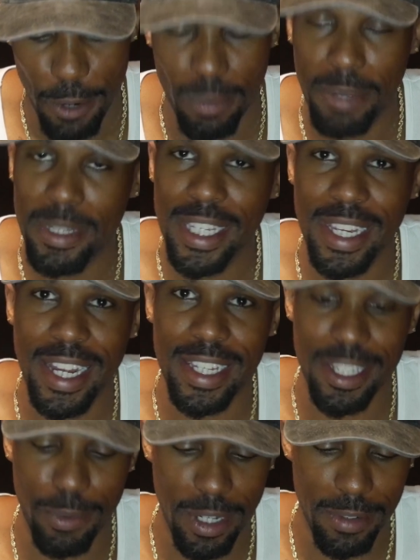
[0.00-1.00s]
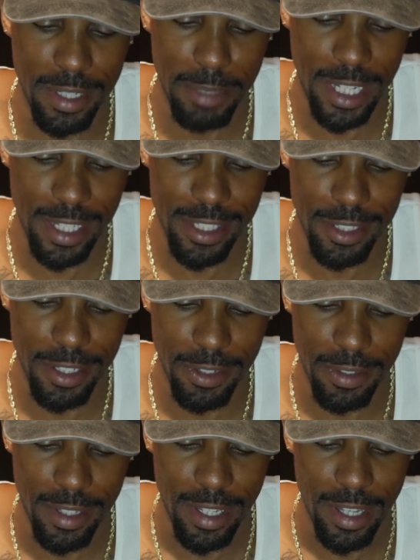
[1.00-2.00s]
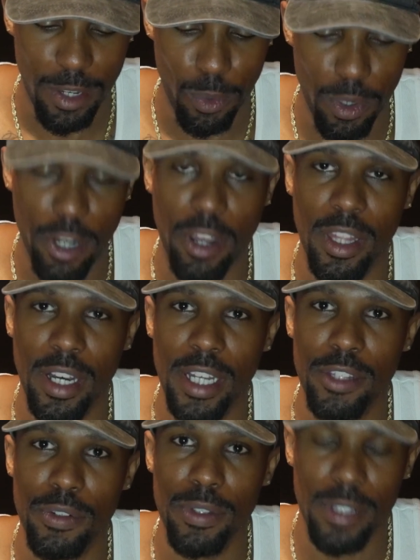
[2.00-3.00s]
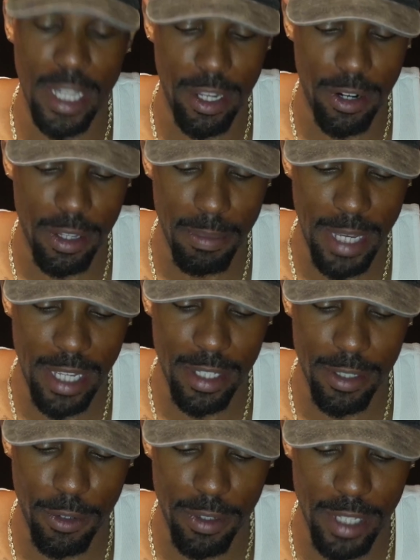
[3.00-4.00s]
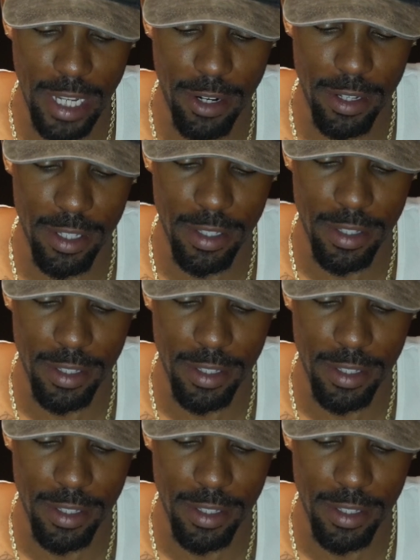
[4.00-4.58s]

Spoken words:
Women can kind of get away with it because, you know, we are the hunters, they are the bait, or they are the